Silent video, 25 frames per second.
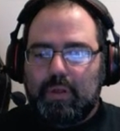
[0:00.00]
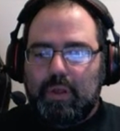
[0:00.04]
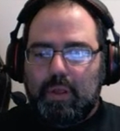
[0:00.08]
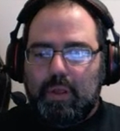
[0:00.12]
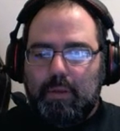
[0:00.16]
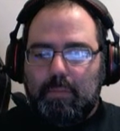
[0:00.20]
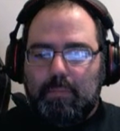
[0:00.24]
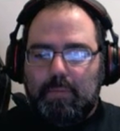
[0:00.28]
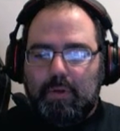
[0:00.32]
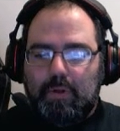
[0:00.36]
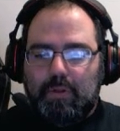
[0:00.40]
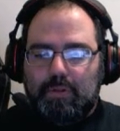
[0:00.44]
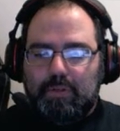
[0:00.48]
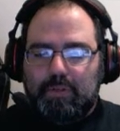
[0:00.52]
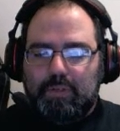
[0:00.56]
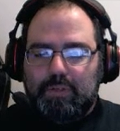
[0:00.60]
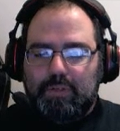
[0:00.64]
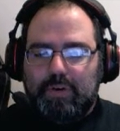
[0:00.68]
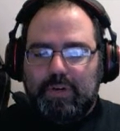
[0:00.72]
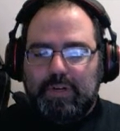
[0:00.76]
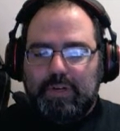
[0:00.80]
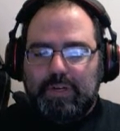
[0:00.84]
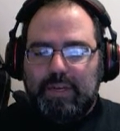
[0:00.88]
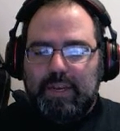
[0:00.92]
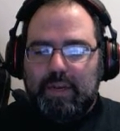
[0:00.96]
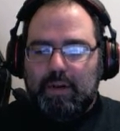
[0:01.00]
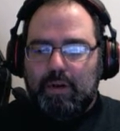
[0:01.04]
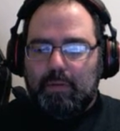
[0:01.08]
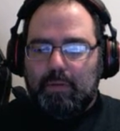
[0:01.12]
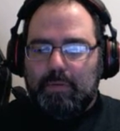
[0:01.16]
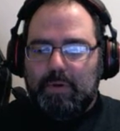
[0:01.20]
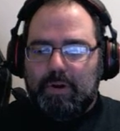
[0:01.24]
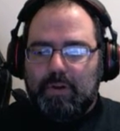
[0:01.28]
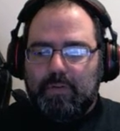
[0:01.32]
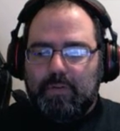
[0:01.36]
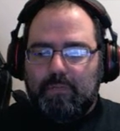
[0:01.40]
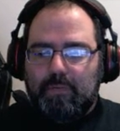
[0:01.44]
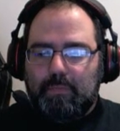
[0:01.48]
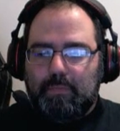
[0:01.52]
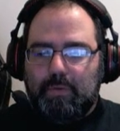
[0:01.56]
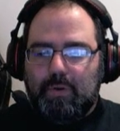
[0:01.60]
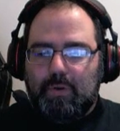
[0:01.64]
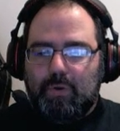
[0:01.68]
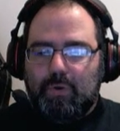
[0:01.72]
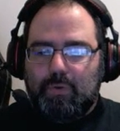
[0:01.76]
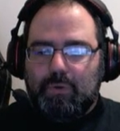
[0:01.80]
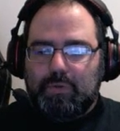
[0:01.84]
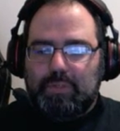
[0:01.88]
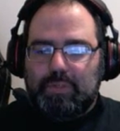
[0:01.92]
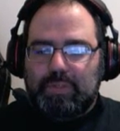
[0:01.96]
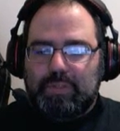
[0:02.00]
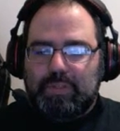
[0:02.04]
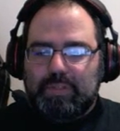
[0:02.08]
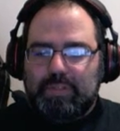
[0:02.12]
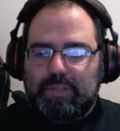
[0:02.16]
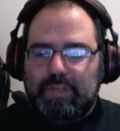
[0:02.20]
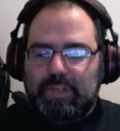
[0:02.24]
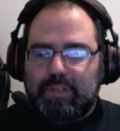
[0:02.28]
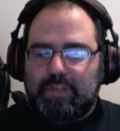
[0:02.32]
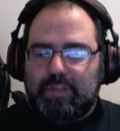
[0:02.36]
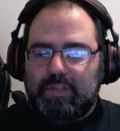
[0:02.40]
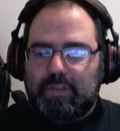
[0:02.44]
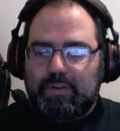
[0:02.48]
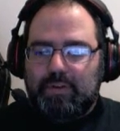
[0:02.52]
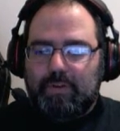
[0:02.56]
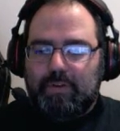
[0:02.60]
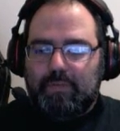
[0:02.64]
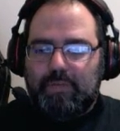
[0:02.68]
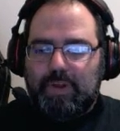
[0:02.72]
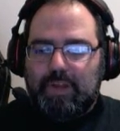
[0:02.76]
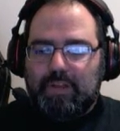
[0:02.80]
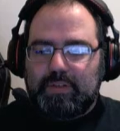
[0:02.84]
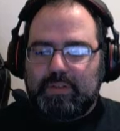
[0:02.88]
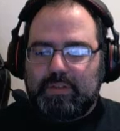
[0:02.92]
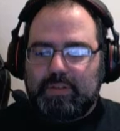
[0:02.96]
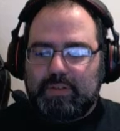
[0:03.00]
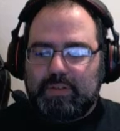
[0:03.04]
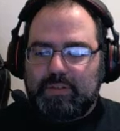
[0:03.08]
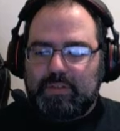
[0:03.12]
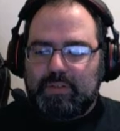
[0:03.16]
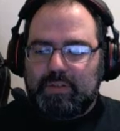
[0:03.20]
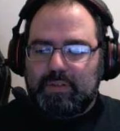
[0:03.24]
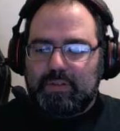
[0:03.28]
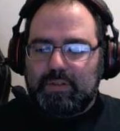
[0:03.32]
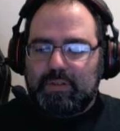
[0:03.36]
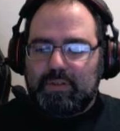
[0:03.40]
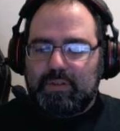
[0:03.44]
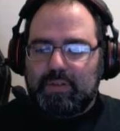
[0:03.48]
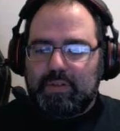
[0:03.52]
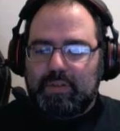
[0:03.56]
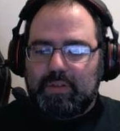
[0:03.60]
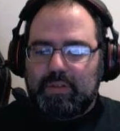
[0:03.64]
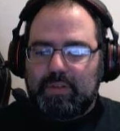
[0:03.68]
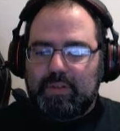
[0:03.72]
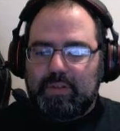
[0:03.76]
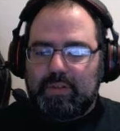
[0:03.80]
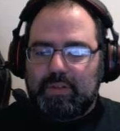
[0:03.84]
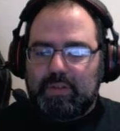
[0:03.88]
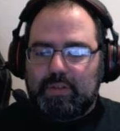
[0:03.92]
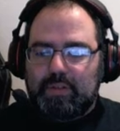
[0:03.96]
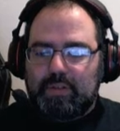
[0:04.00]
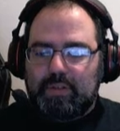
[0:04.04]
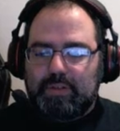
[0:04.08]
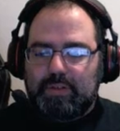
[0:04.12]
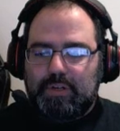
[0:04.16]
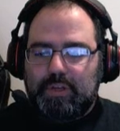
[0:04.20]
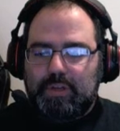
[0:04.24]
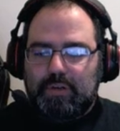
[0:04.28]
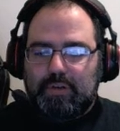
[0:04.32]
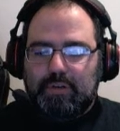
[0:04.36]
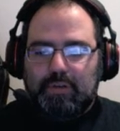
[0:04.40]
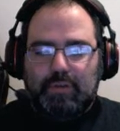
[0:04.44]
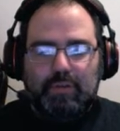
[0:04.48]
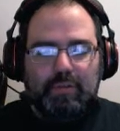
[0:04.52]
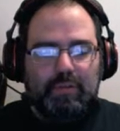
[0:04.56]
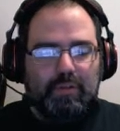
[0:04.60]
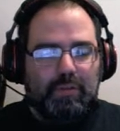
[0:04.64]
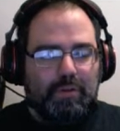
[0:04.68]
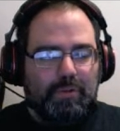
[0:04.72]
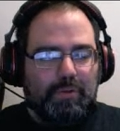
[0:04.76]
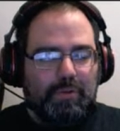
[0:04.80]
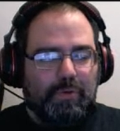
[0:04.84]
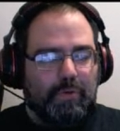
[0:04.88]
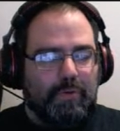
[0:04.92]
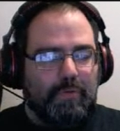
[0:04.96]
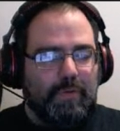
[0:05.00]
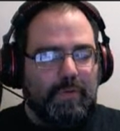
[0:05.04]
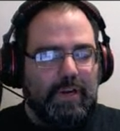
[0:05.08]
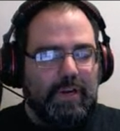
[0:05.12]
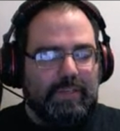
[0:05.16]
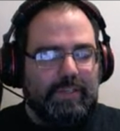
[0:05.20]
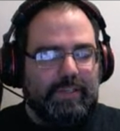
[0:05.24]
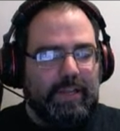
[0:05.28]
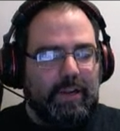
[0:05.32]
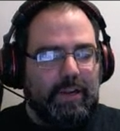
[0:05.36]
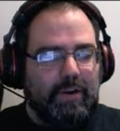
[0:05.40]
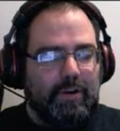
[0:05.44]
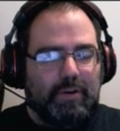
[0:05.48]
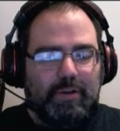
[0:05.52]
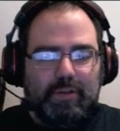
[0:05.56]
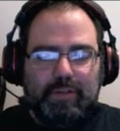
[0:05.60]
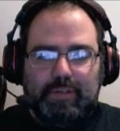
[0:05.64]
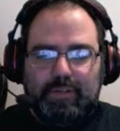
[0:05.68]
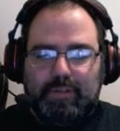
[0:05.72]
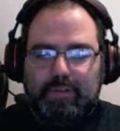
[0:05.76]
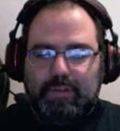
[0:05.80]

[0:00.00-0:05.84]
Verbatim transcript: Boulders rain down upon you from the holes in the sides of the crevasses. Shit, they're throwing rocks down at us.